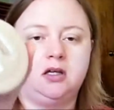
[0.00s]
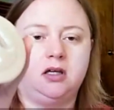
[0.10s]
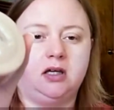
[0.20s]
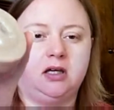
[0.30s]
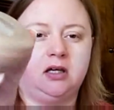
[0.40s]

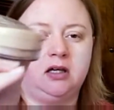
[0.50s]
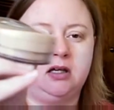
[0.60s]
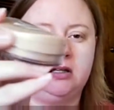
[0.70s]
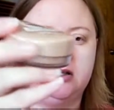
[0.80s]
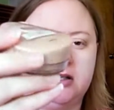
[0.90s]

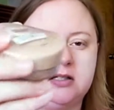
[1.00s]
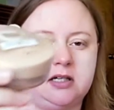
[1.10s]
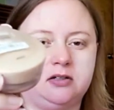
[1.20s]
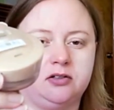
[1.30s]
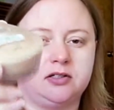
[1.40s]
And the
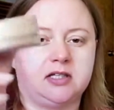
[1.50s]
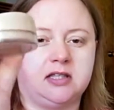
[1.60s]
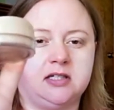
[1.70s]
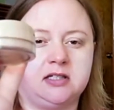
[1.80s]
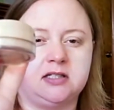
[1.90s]
container looks like
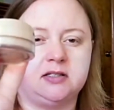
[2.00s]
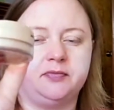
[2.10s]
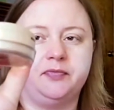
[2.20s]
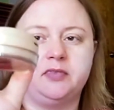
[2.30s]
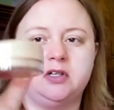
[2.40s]
this.
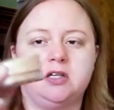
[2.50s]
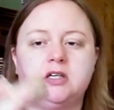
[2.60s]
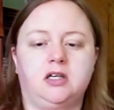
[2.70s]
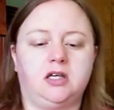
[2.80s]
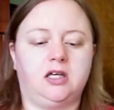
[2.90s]

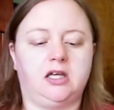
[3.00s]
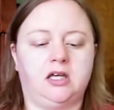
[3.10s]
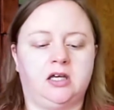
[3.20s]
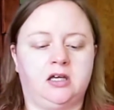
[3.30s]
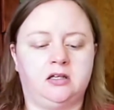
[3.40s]

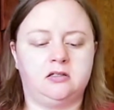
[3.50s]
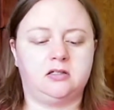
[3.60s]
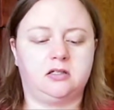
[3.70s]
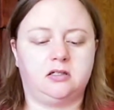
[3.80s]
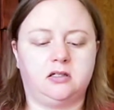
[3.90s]
And
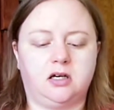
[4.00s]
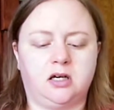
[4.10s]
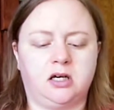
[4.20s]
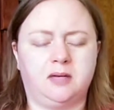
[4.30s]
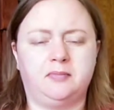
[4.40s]

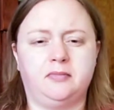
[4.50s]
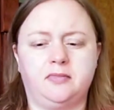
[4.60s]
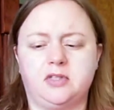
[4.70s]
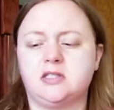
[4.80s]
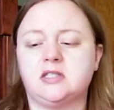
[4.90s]

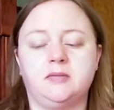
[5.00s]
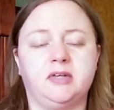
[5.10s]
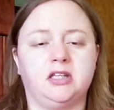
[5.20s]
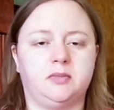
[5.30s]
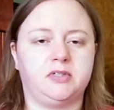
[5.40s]
this is going to be
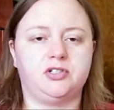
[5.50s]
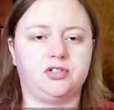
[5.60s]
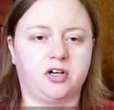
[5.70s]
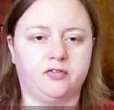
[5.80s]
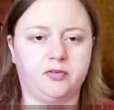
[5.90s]
a little bit too
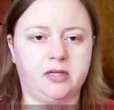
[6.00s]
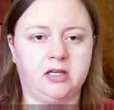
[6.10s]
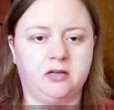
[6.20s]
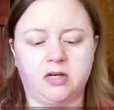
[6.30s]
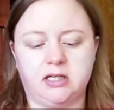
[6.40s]
dark for
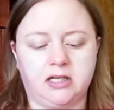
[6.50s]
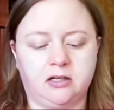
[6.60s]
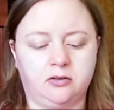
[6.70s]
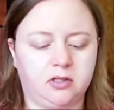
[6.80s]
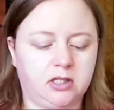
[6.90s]
me right
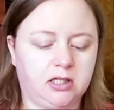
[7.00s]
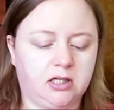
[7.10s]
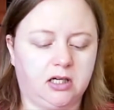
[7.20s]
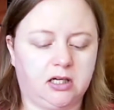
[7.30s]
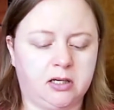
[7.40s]
now,
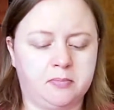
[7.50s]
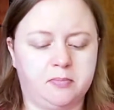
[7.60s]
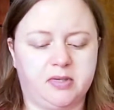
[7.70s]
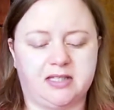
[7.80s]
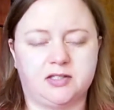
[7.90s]

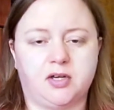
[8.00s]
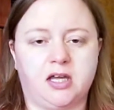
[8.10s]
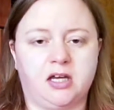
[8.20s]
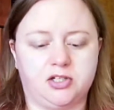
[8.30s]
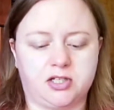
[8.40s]
but that's
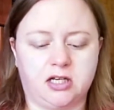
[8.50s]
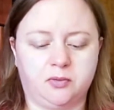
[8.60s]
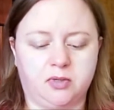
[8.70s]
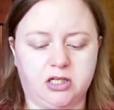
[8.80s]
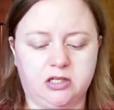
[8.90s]
okay. I just kind of
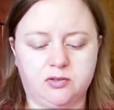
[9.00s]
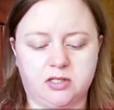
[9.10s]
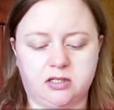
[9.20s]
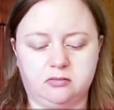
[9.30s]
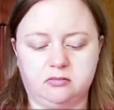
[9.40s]
want to use
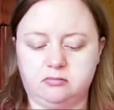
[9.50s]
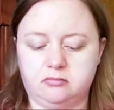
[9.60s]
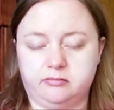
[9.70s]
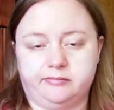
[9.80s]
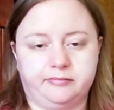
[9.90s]
it
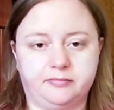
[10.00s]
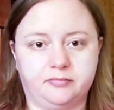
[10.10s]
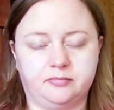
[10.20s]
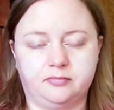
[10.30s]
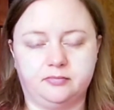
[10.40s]

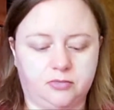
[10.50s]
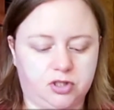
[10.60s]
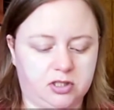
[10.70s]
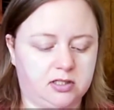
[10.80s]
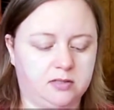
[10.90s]

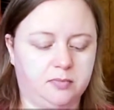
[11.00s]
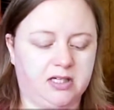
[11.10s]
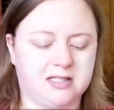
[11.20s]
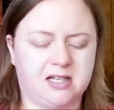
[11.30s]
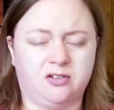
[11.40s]
just
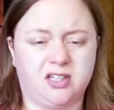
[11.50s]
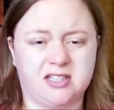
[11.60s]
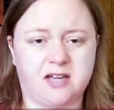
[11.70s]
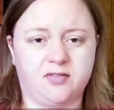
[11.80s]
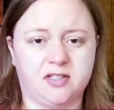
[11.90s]
because I don't like
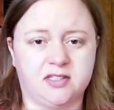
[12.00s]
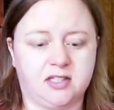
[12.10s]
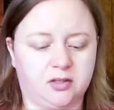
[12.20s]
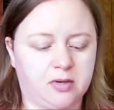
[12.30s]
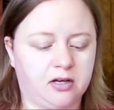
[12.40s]
to have things
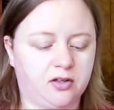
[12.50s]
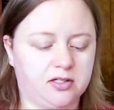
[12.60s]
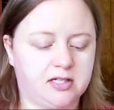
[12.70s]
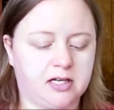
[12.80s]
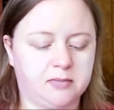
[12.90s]
sitting around all the
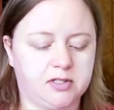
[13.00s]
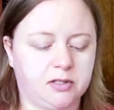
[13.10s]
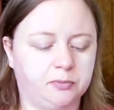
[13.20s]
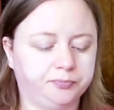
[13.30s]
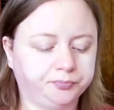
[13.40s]
time. So